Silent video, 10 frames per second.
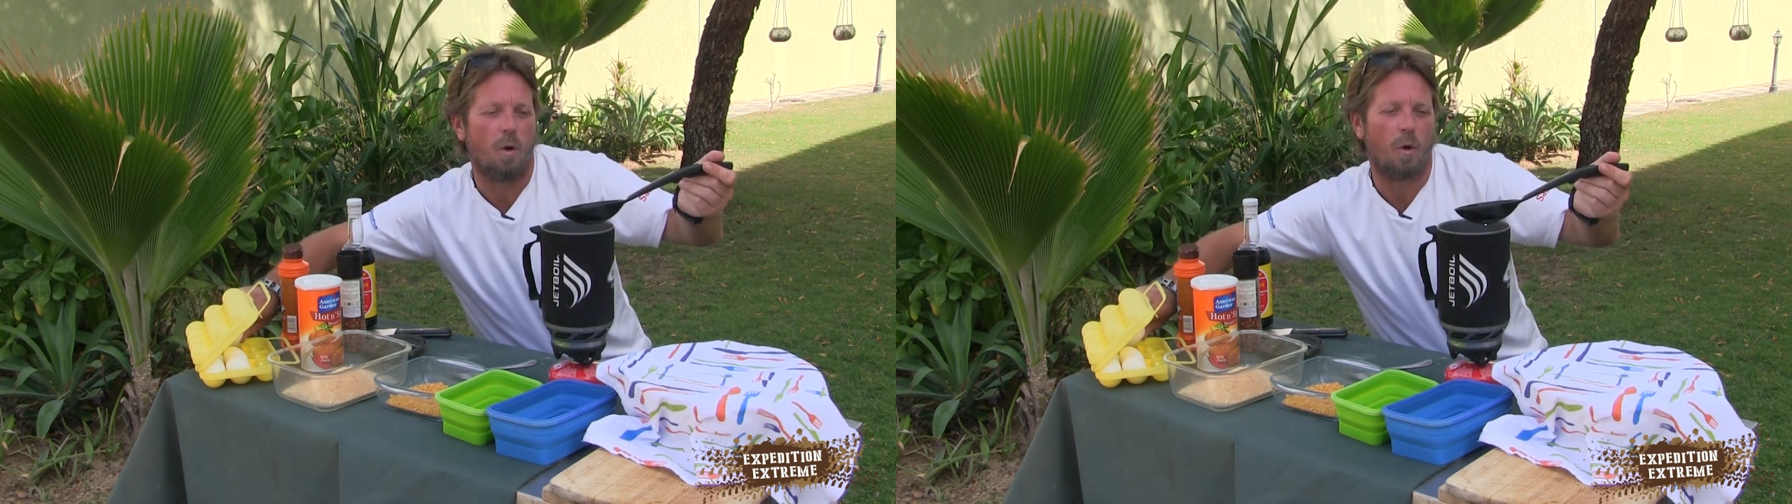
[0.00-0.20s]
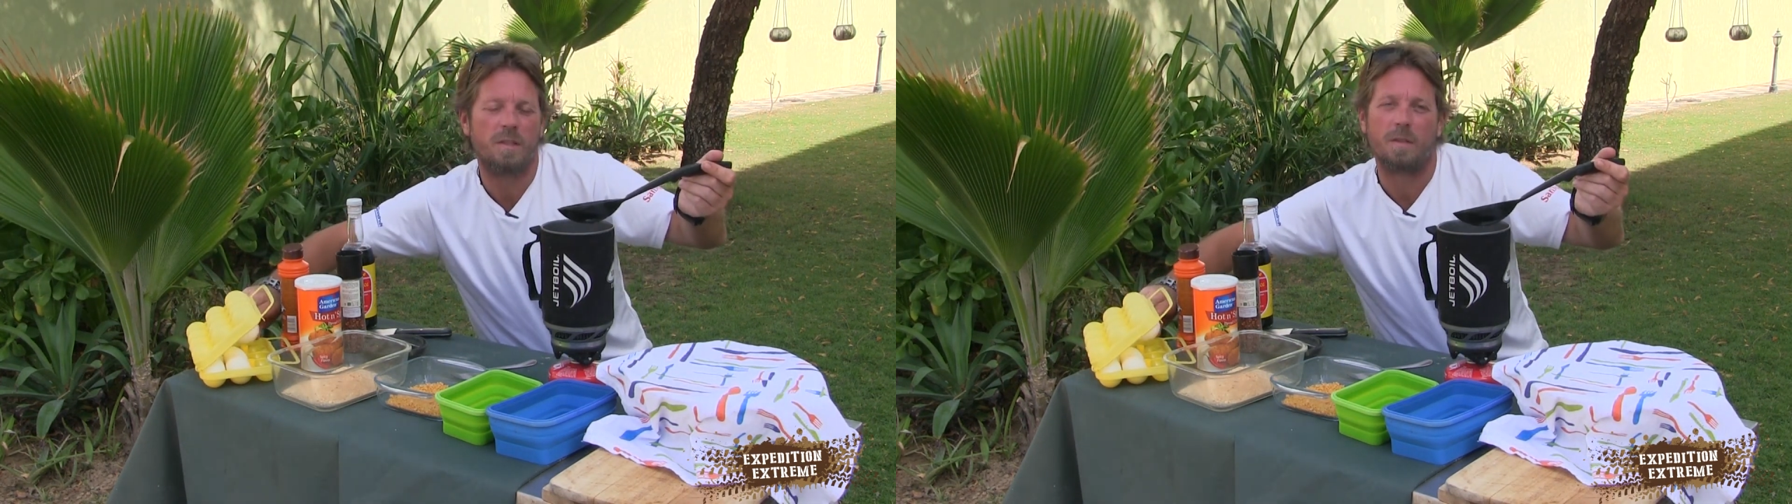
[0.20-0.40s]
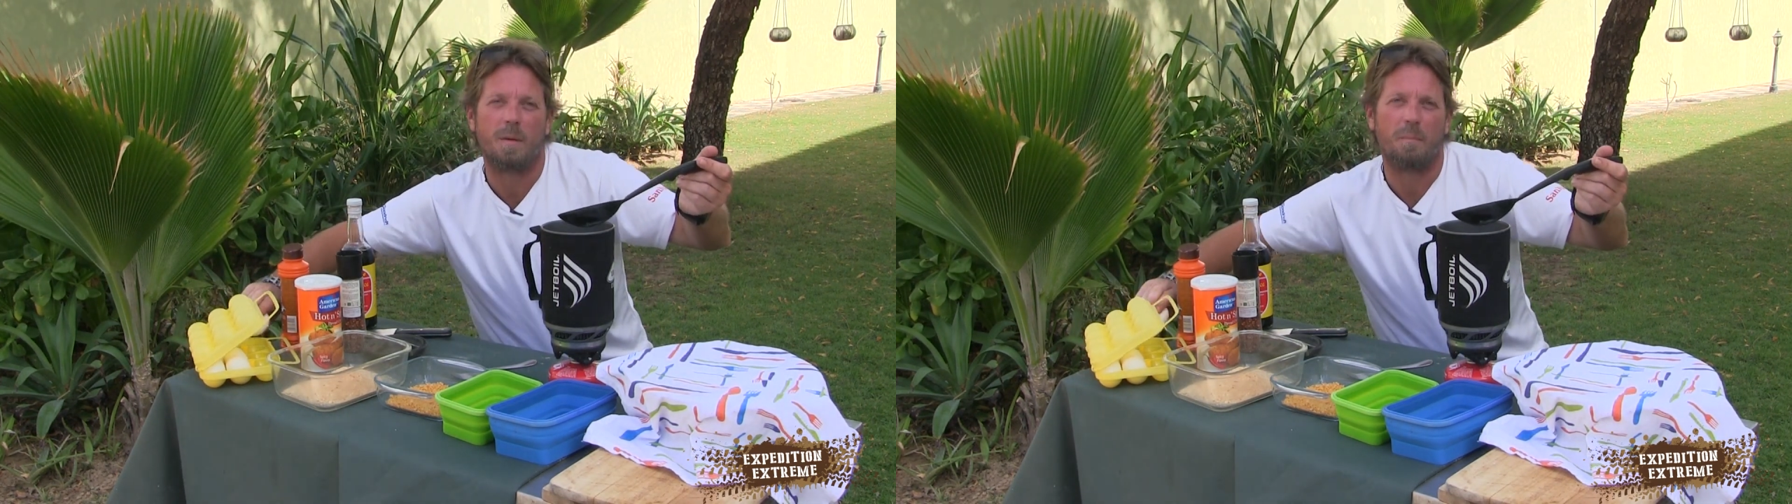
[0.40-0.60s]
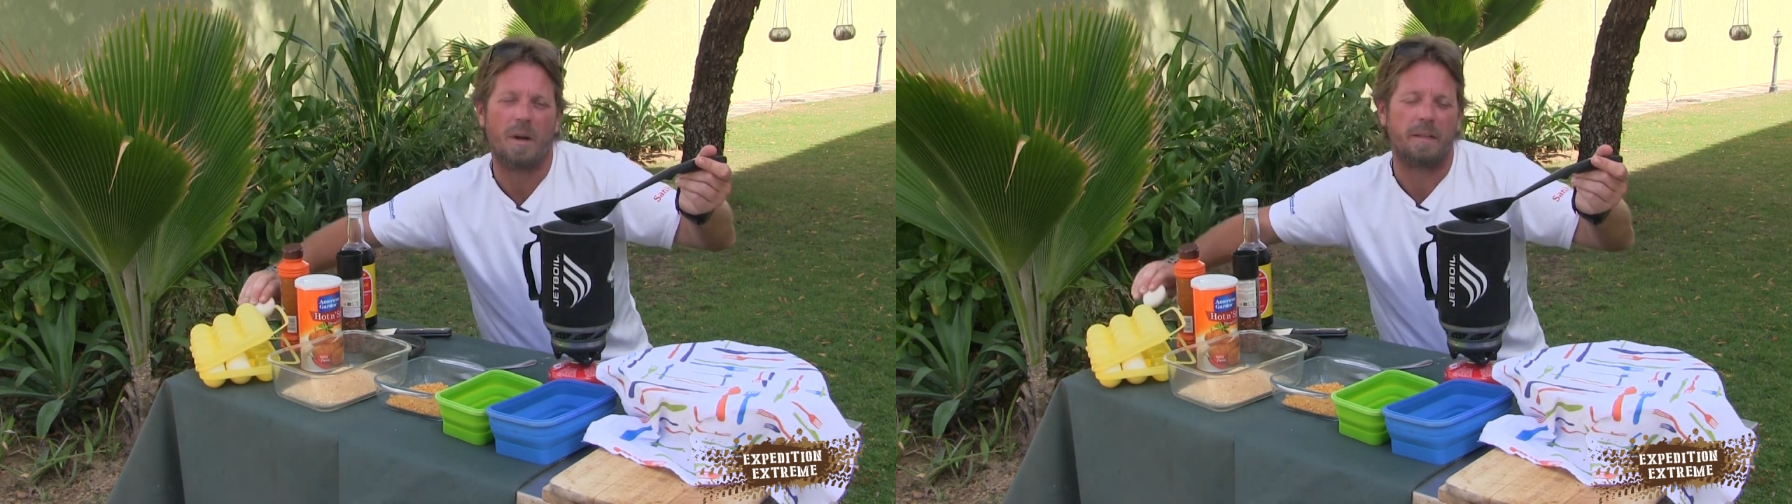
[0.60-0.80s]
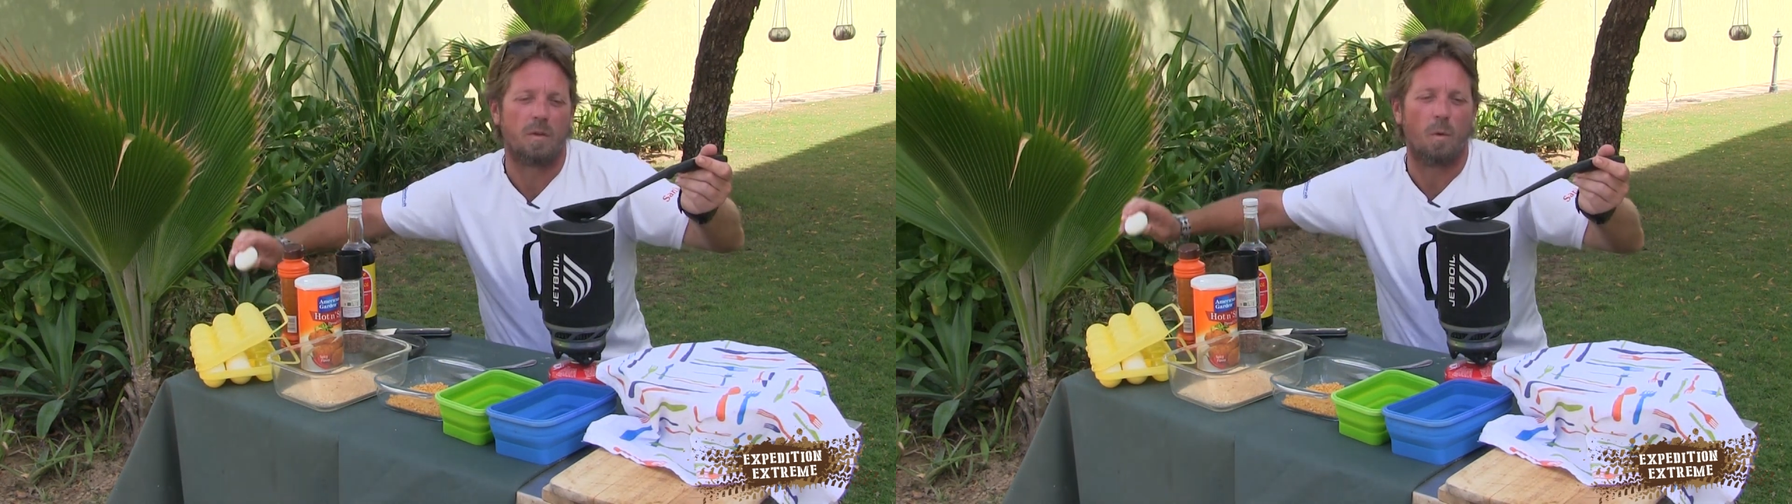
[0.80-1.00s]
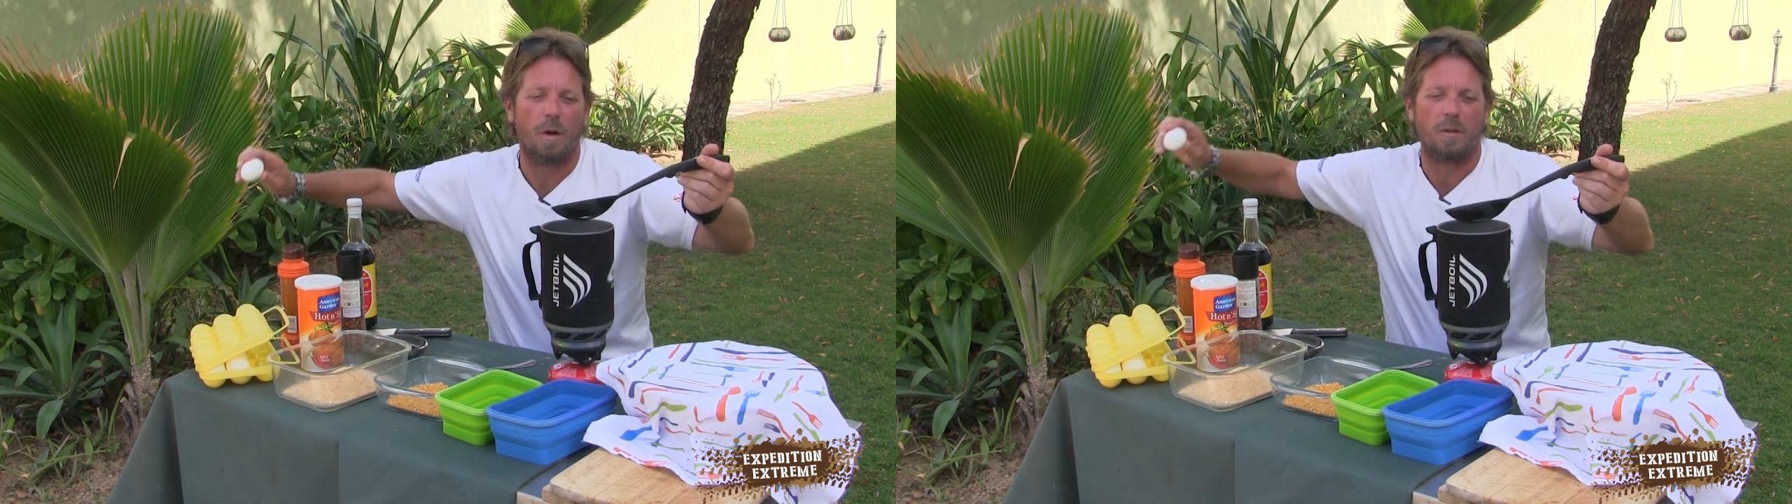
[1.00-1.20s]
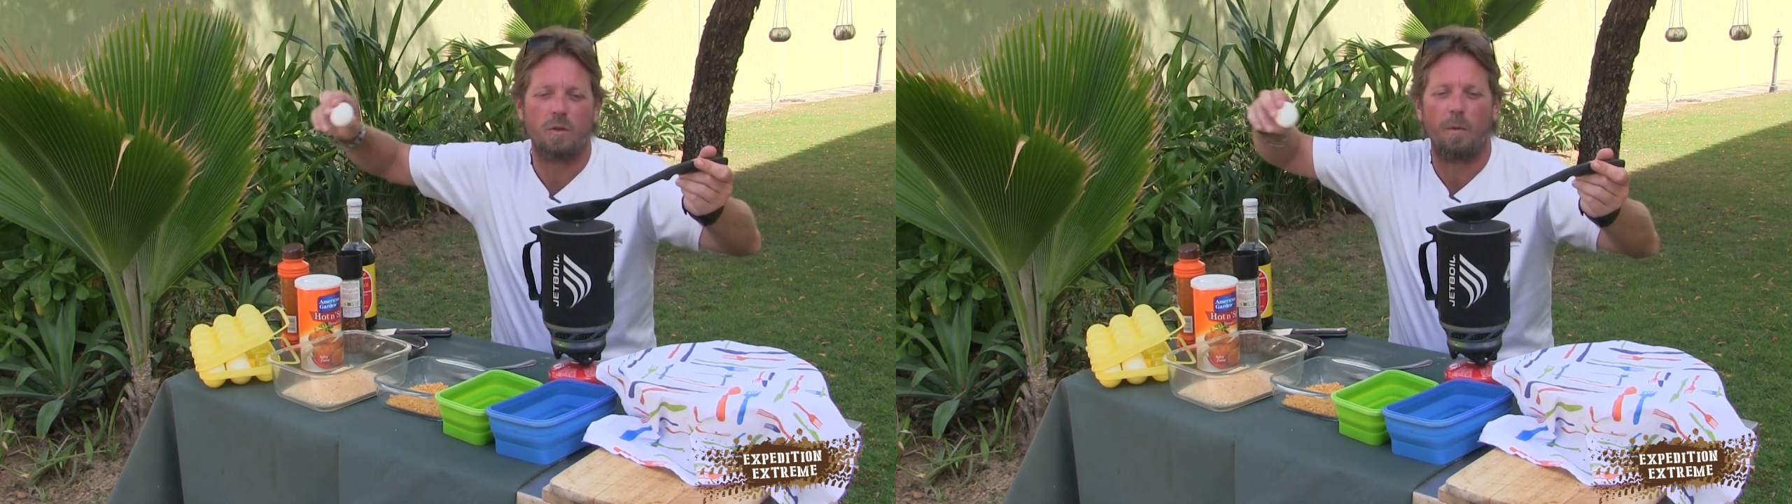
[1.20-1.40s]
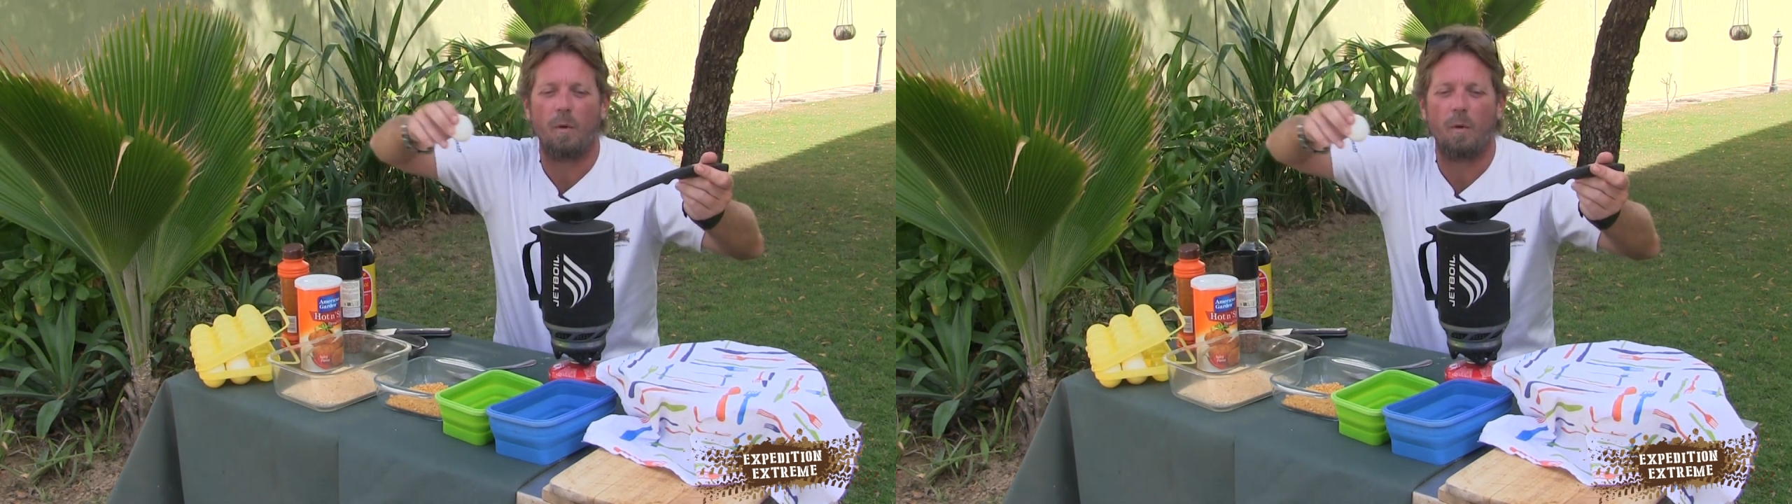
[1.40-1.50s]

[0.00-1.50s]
awesome. It brings the water to a